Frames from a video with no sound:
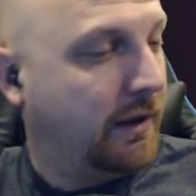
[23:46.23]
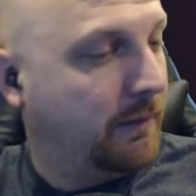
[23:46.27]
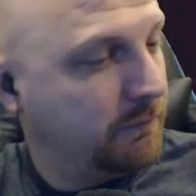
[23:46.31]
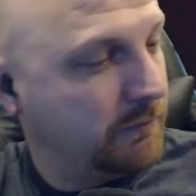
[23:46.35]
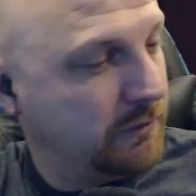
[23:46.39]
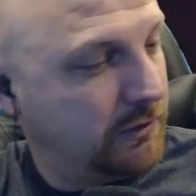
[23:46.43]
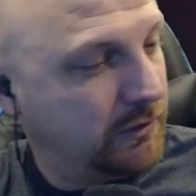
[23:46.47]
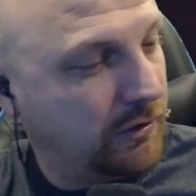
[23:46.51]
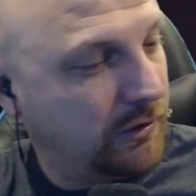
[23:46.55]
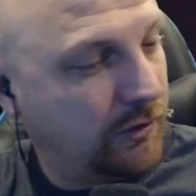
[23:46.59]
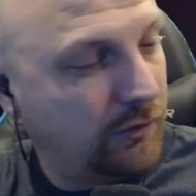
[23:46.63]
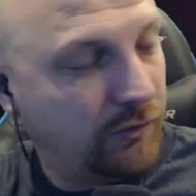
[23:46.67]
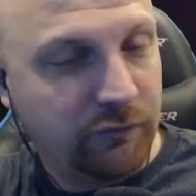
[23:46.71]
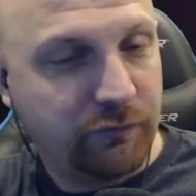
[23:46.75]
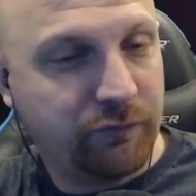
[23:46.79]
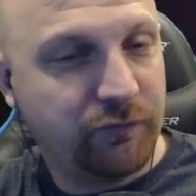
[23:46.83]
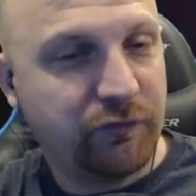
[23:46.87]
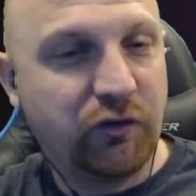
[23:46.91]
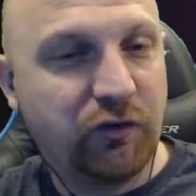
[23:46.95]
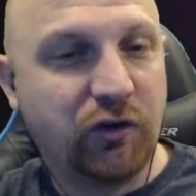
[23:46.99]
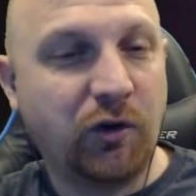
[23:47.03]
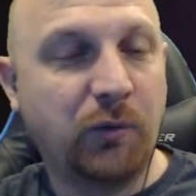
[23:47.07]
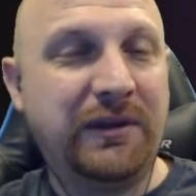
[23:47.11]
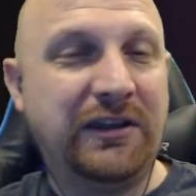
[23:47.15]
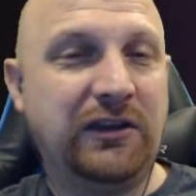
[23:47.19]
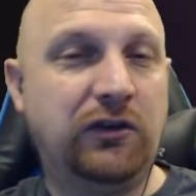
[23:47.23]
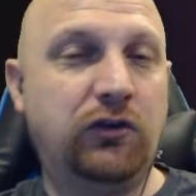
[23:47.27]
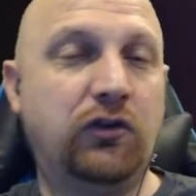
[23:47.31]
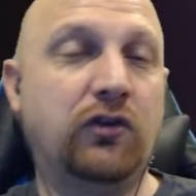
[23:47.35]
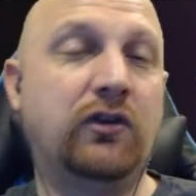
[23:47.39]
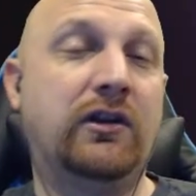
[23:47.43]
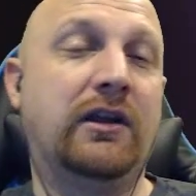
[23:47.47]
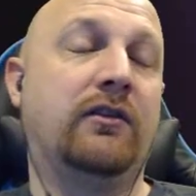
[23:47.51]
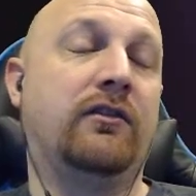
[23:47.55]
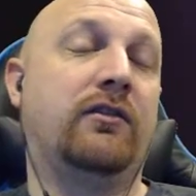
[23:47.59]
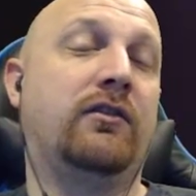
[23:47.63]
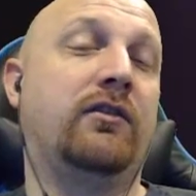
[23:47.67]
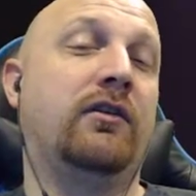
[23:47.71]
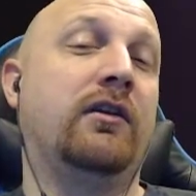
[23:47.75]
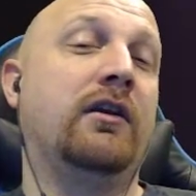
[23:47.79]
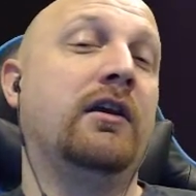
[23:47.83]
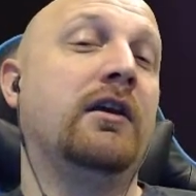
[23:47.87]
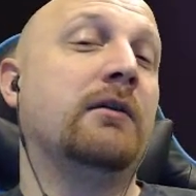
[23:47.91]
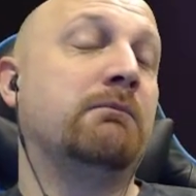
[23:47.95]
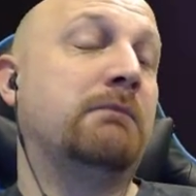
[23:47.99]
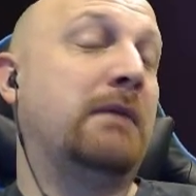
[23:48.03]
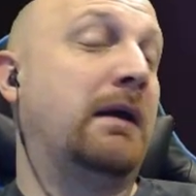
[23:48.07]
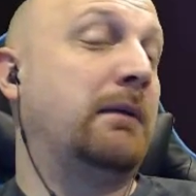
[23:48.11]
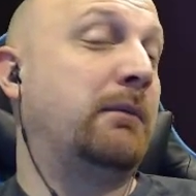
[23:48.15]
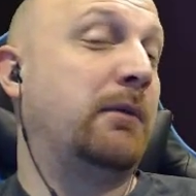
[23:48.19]
you know, so many units.
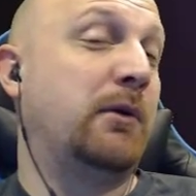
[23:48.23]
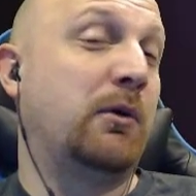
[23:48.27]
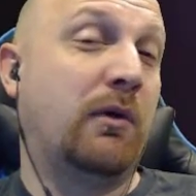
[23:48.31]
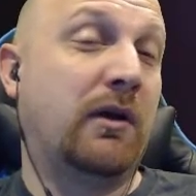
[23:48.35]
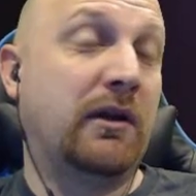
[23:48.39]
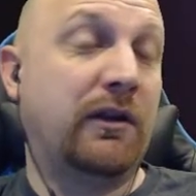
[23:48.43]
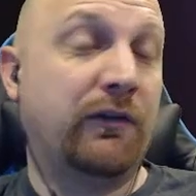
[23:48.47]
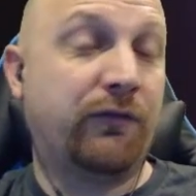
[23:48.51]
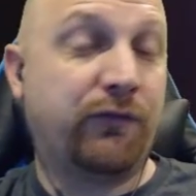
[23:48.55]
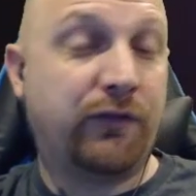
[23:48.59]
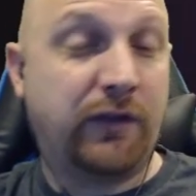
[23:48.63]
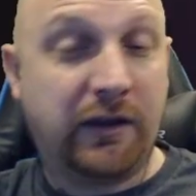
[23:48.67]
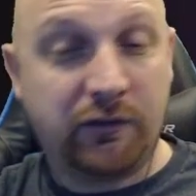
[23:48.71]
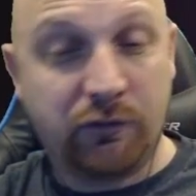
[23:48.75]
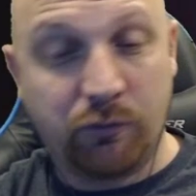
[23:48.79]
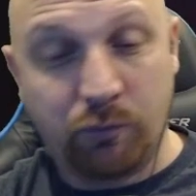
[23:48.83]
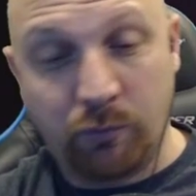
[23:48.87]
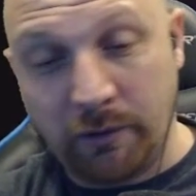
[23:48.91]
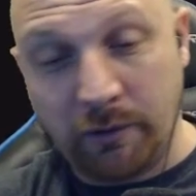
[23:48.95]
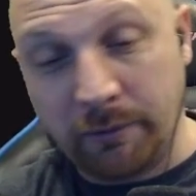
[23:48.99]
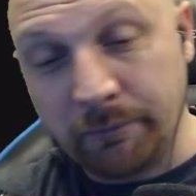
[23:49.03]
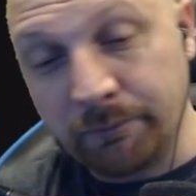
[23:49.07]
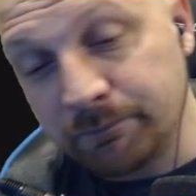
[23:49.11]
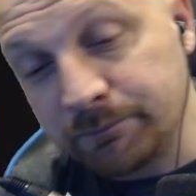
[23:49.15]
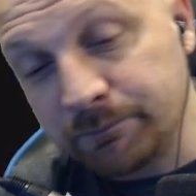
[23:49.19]
Maybe you want to flex one.